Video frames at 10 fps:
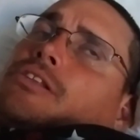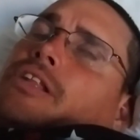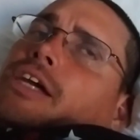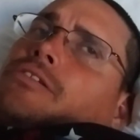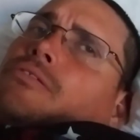the
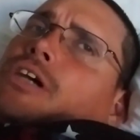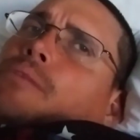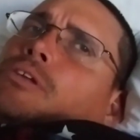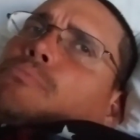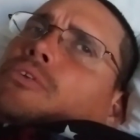last 2
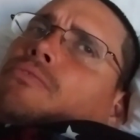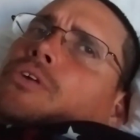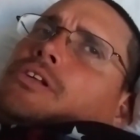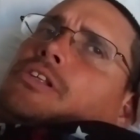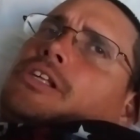times he put
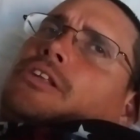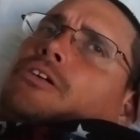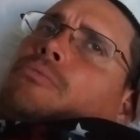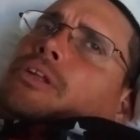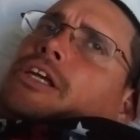fridges in
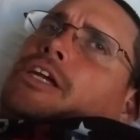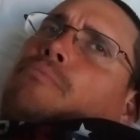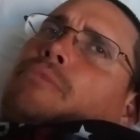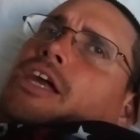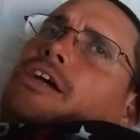there, when they
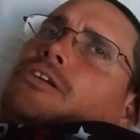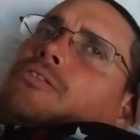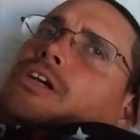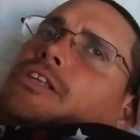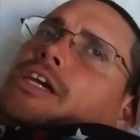get mad at
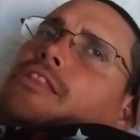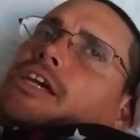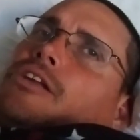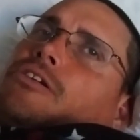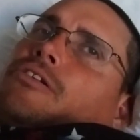you, they take
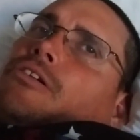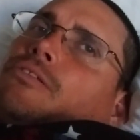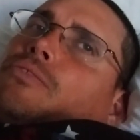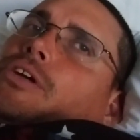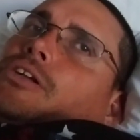the $800
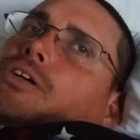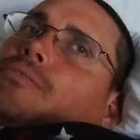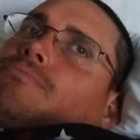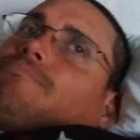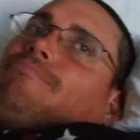fridge.
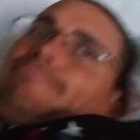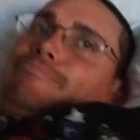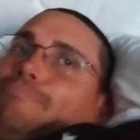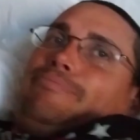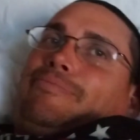
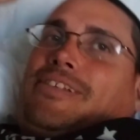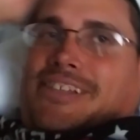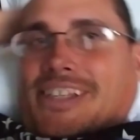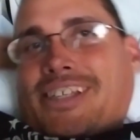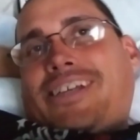
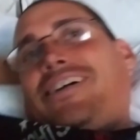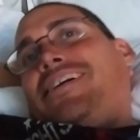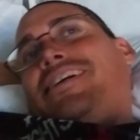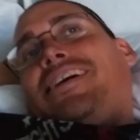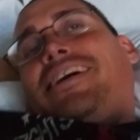So
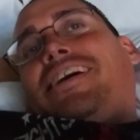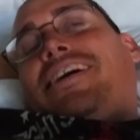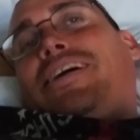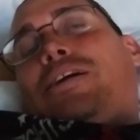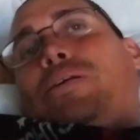
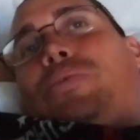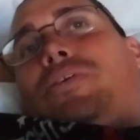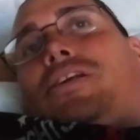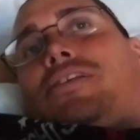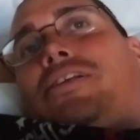
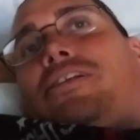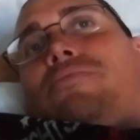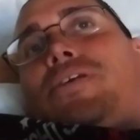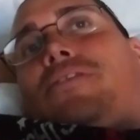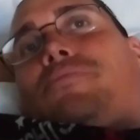he's going to
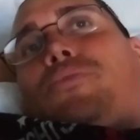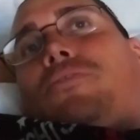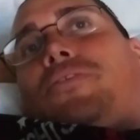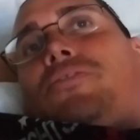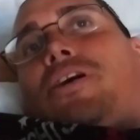leave that as more
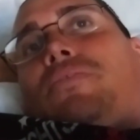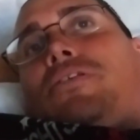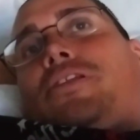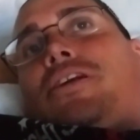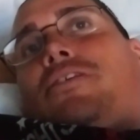of a
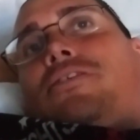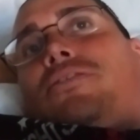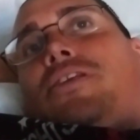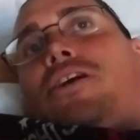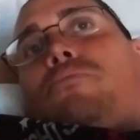driver's thing to
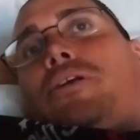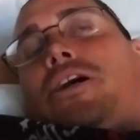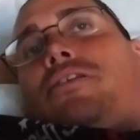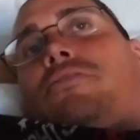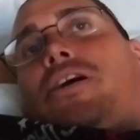do now. But
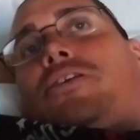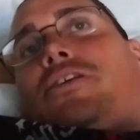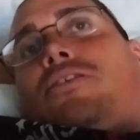I scratched it